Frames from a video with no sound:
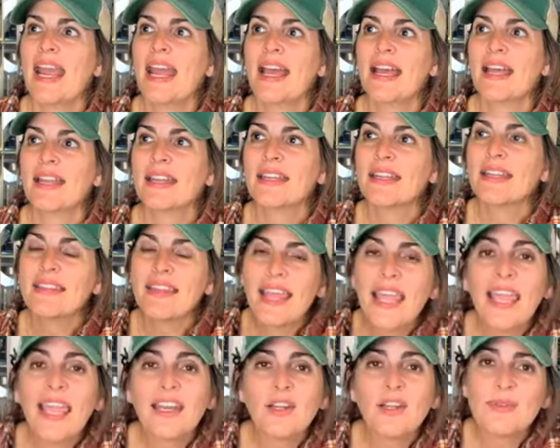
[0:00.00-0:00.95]
and the
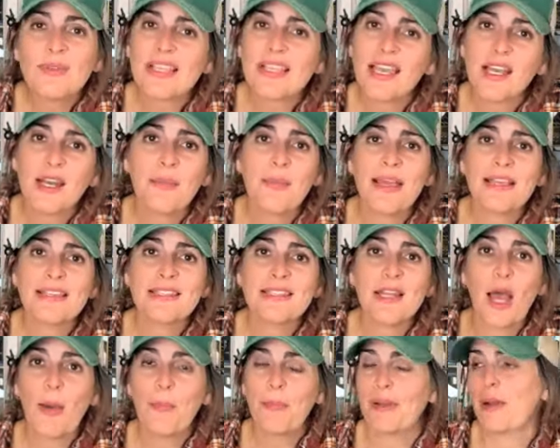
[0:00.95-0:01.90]
handle was kind of messed
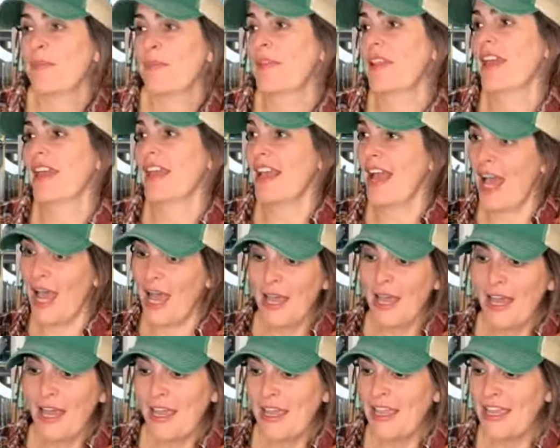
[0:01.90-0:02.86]
up and i'm like
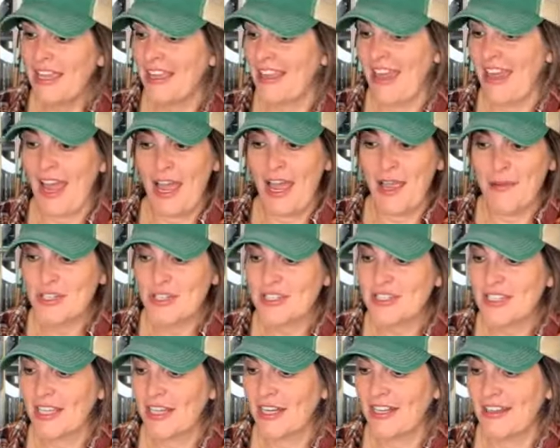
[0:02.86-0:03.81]
i i'm
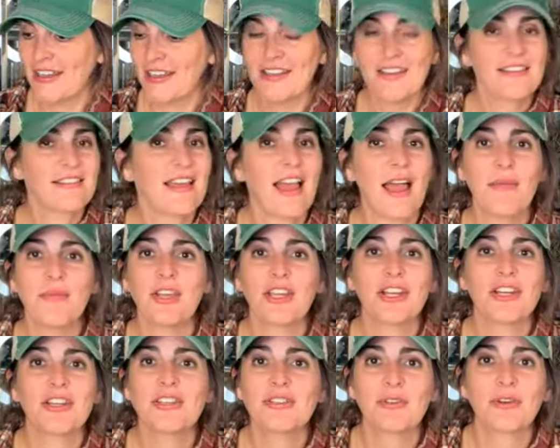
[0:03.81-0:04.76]
just gonna i'm
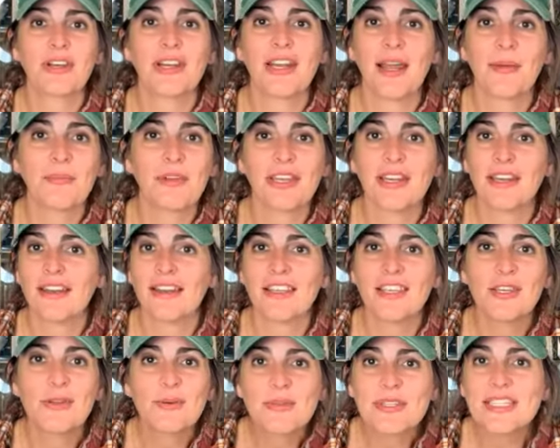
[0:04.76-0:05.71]
gonna do it i'm gonna
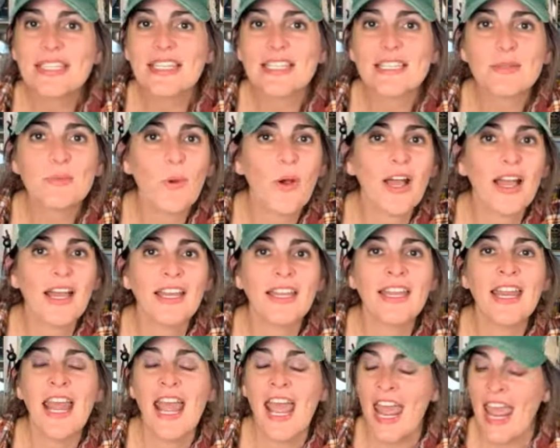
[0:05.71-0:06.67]
use this
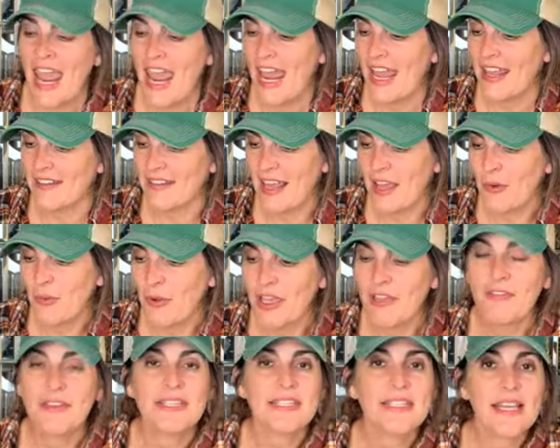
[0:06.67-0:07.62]
one and that way
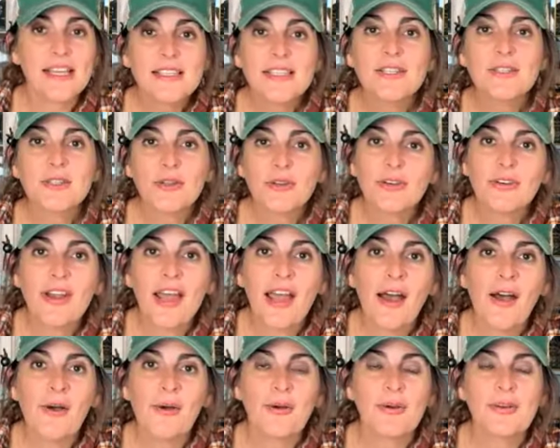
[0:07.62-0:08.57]
if it doesn't turn
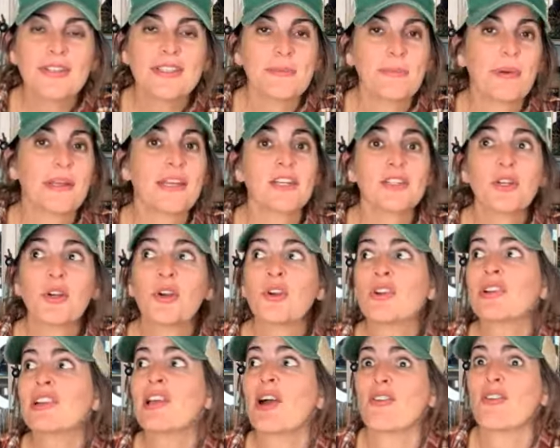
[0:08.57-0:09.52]
out but it
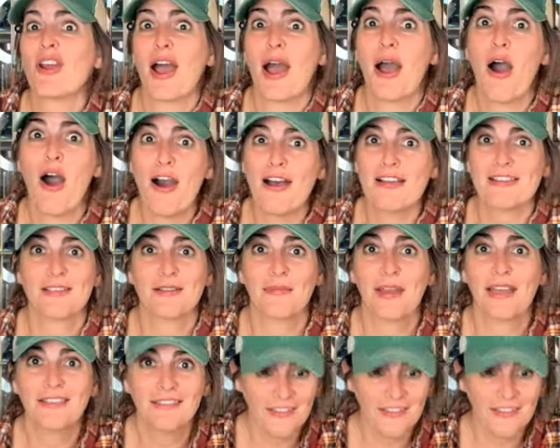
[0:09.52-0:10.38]
turned out awesome i